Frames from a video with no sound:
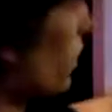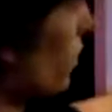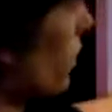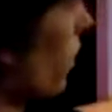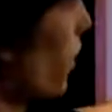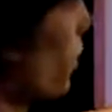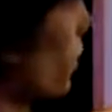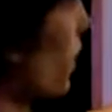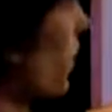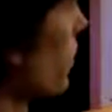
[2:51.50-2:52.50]
So
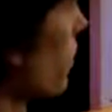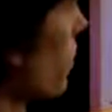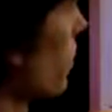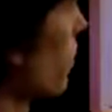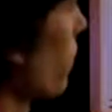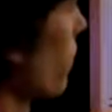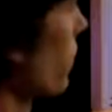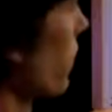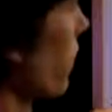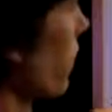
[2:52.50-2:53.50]
say you're in
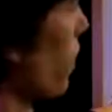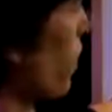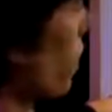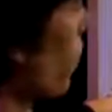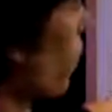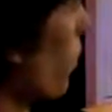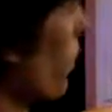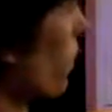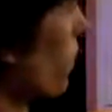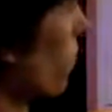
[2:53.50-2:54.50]
first gear. Well,
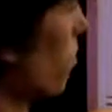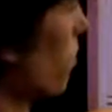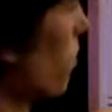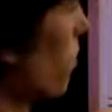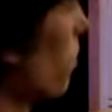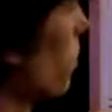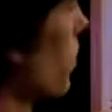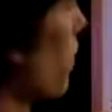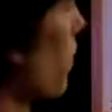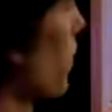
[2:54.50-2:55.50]
this blue
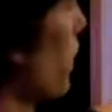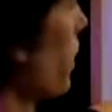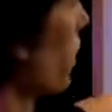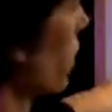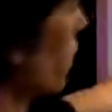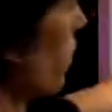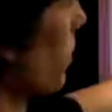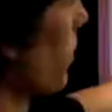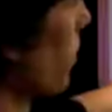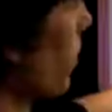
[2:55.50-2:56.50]
collar here is going to
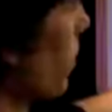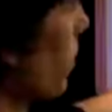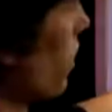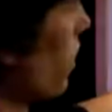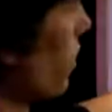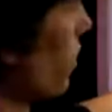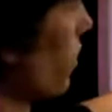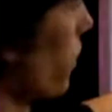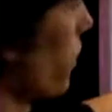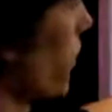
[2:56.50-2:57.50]
be in this
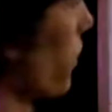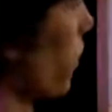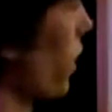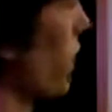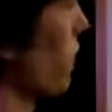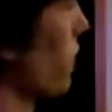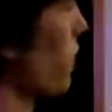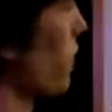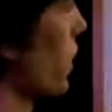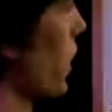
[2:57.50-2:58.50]
first gear. They're going to be
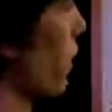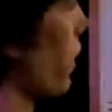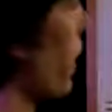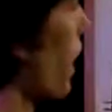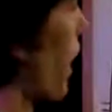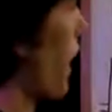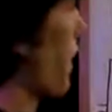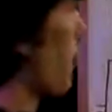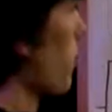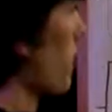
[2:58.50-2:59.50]
meshed together, and
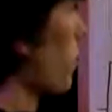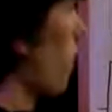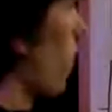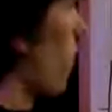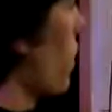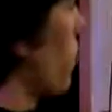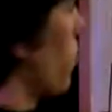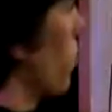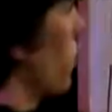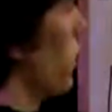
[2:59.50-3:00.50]
that makes all
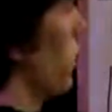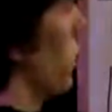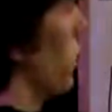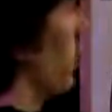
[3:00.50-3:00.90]
these blue